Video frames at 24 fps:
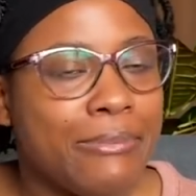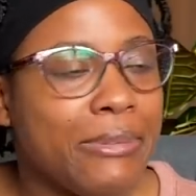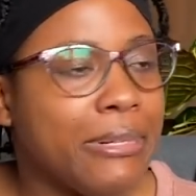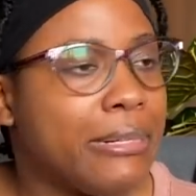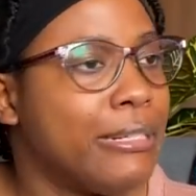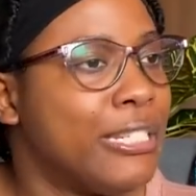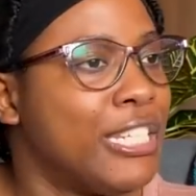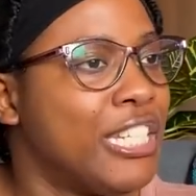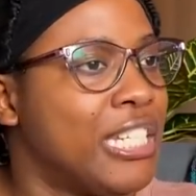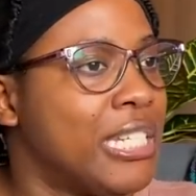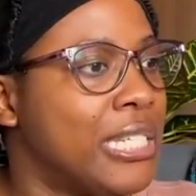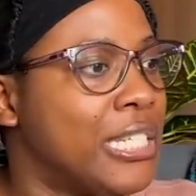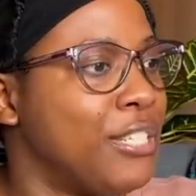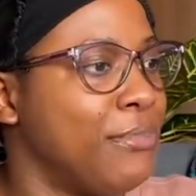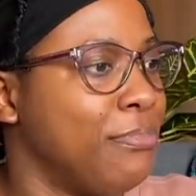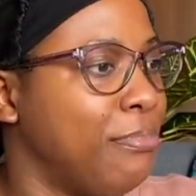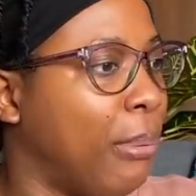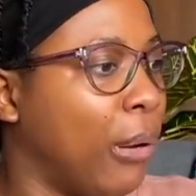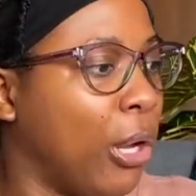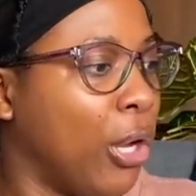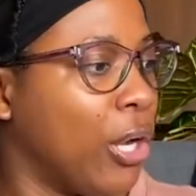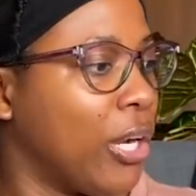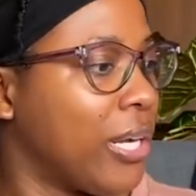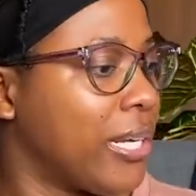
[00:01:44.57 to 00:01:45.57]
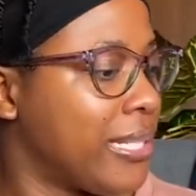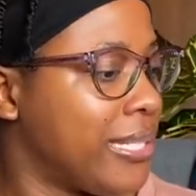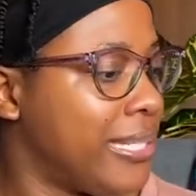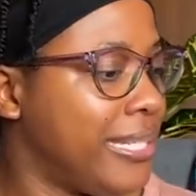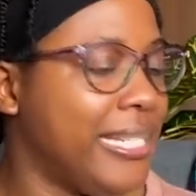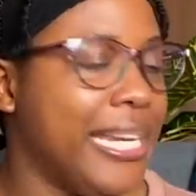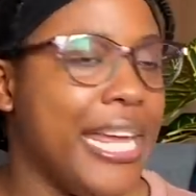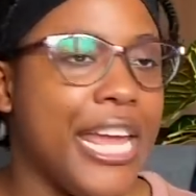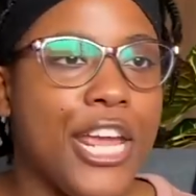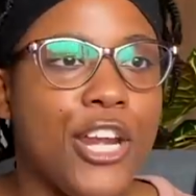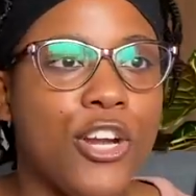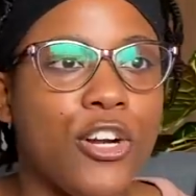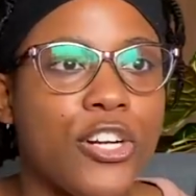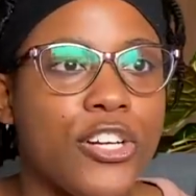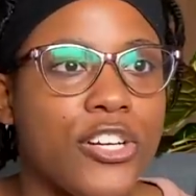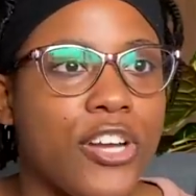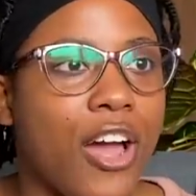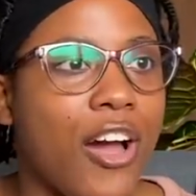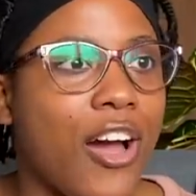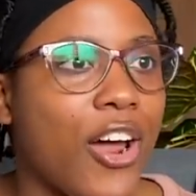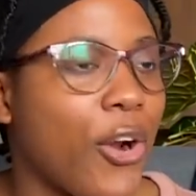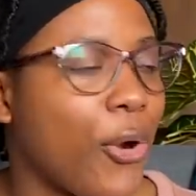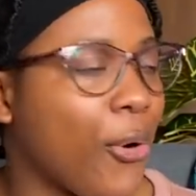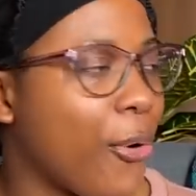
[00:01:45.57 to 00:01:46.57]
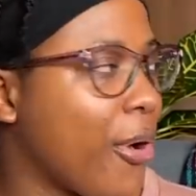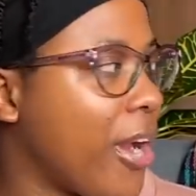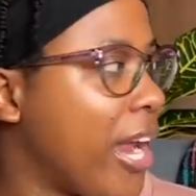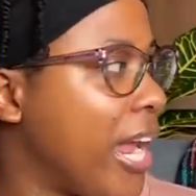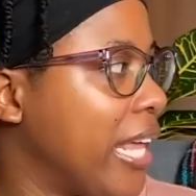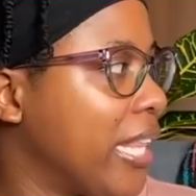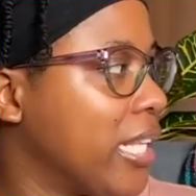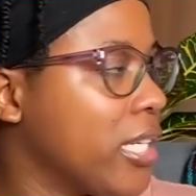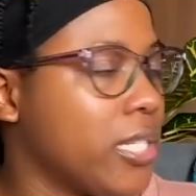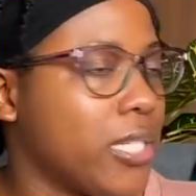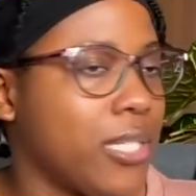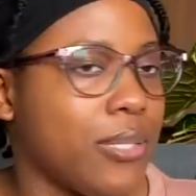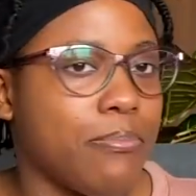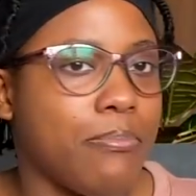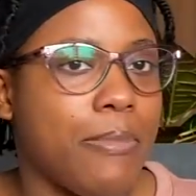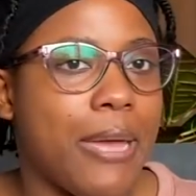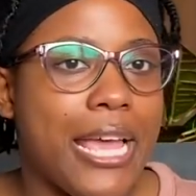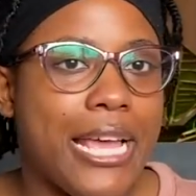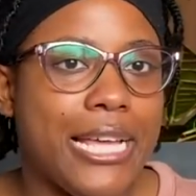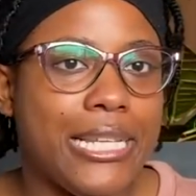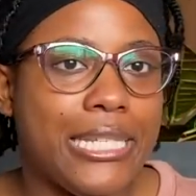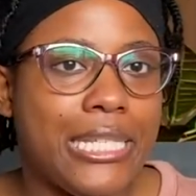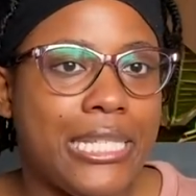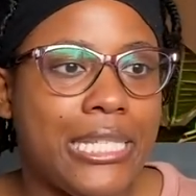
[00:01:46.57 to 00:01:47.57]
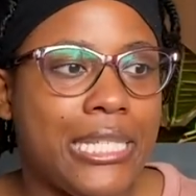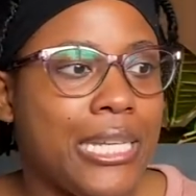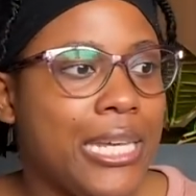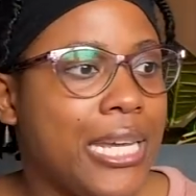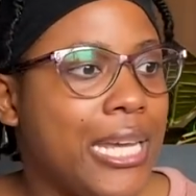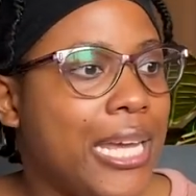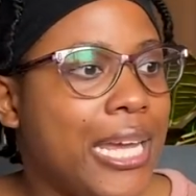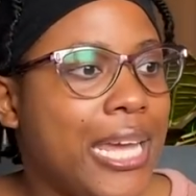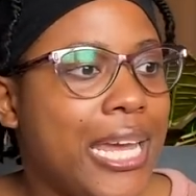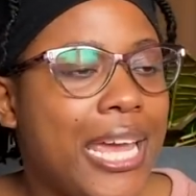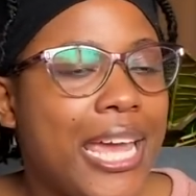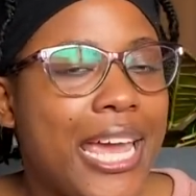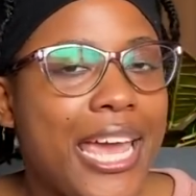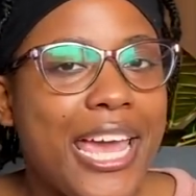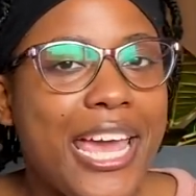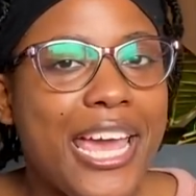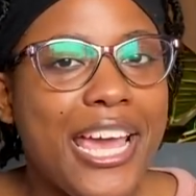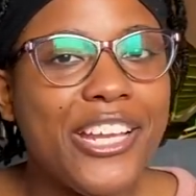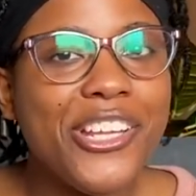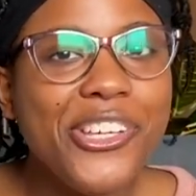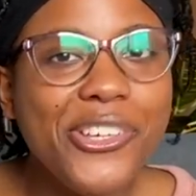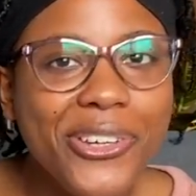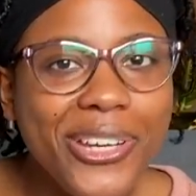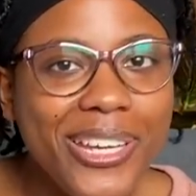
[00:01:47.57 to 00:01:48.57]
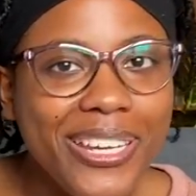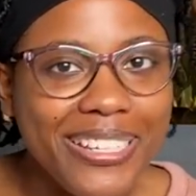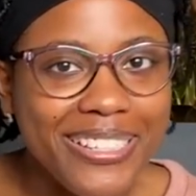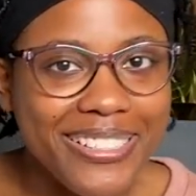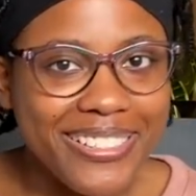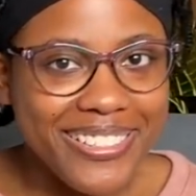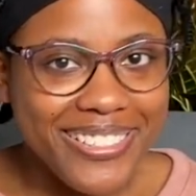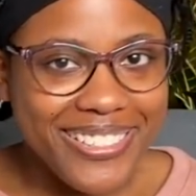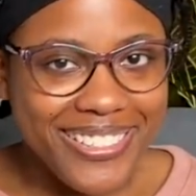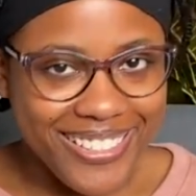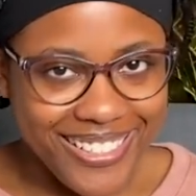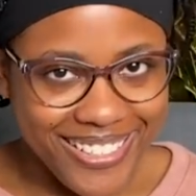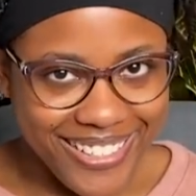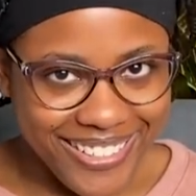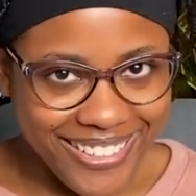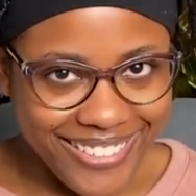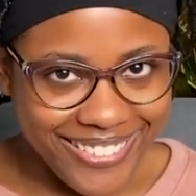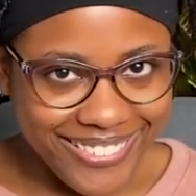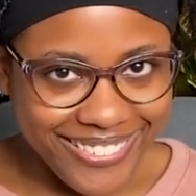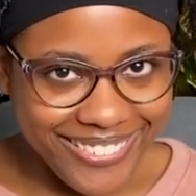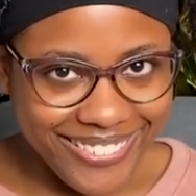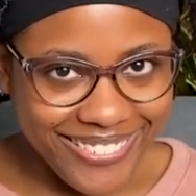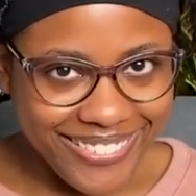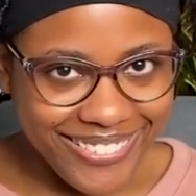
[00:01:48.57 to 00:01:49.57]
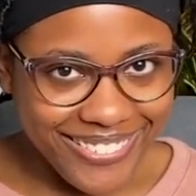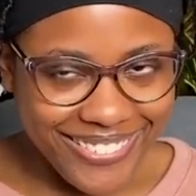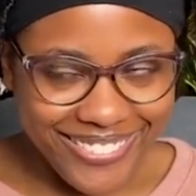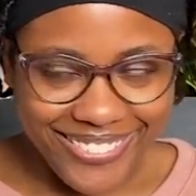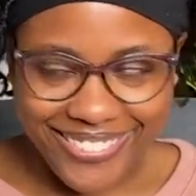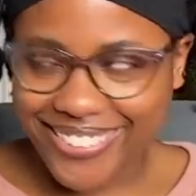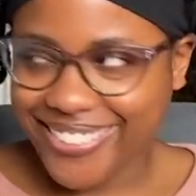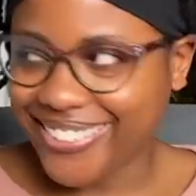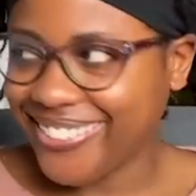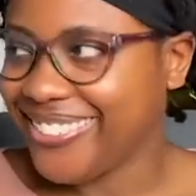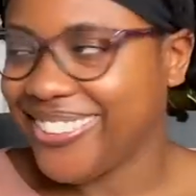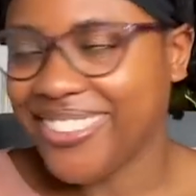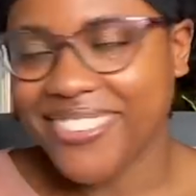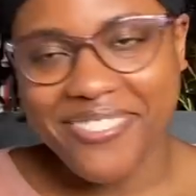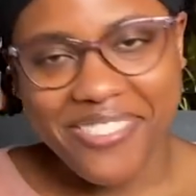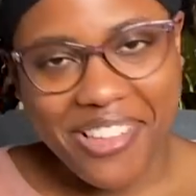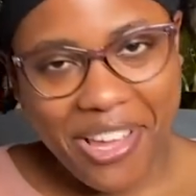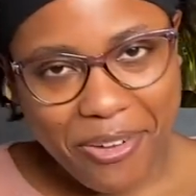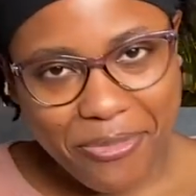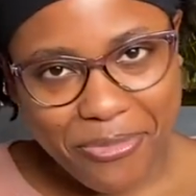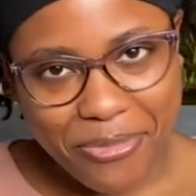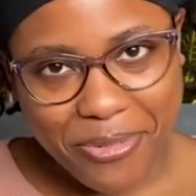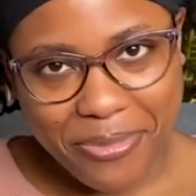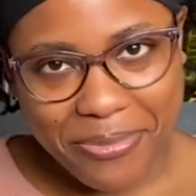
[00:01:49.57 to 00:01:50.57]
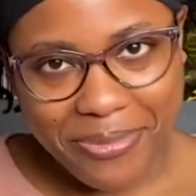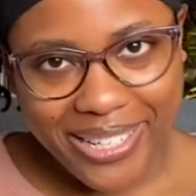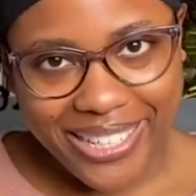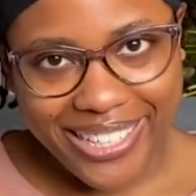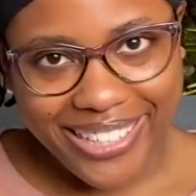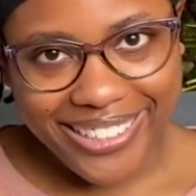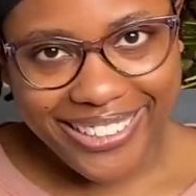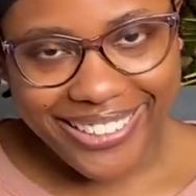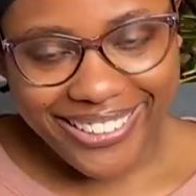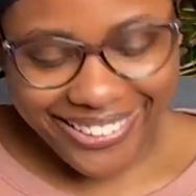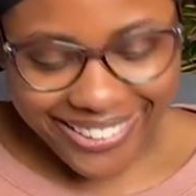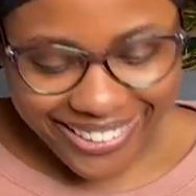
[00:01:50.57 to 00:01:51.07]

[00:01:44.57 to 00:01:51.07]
There's just books teeter-tottering, there's a mess, and you can't see it. I love that for me.